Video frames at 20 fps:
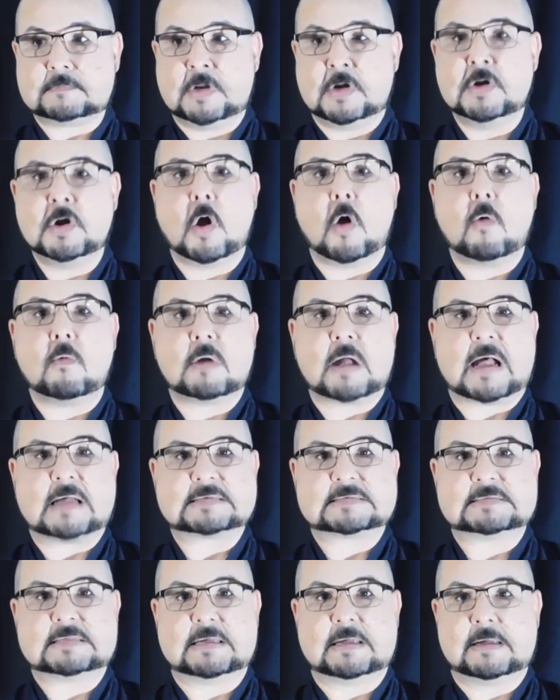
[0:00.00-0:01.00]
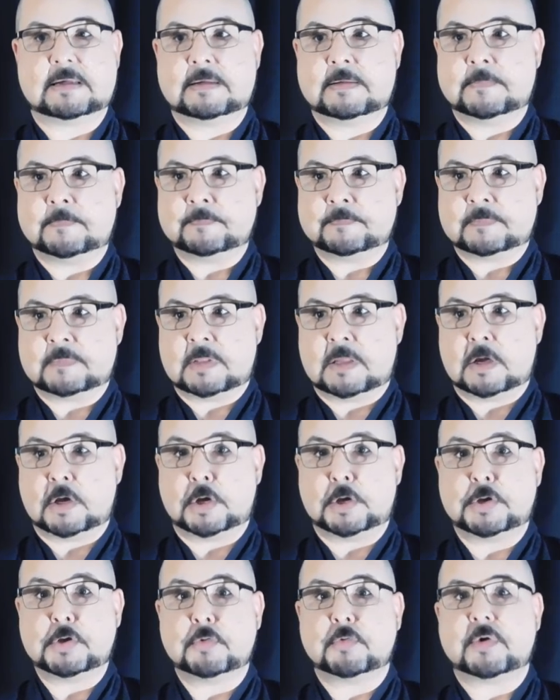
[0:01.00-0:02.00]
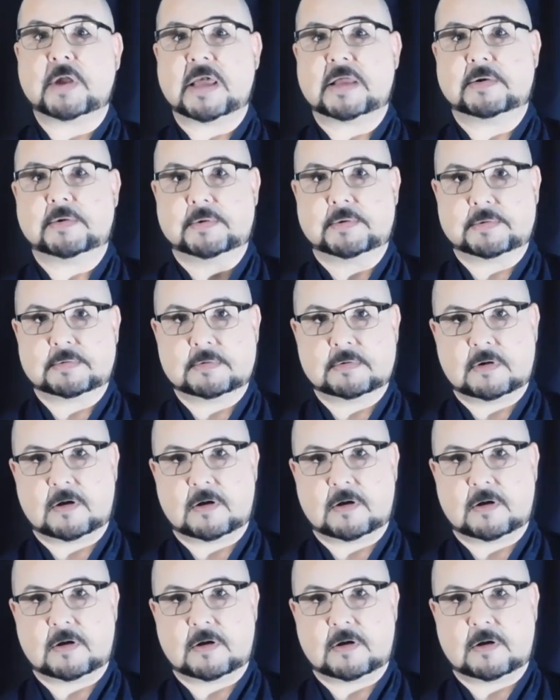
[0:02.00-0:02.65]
known as the curator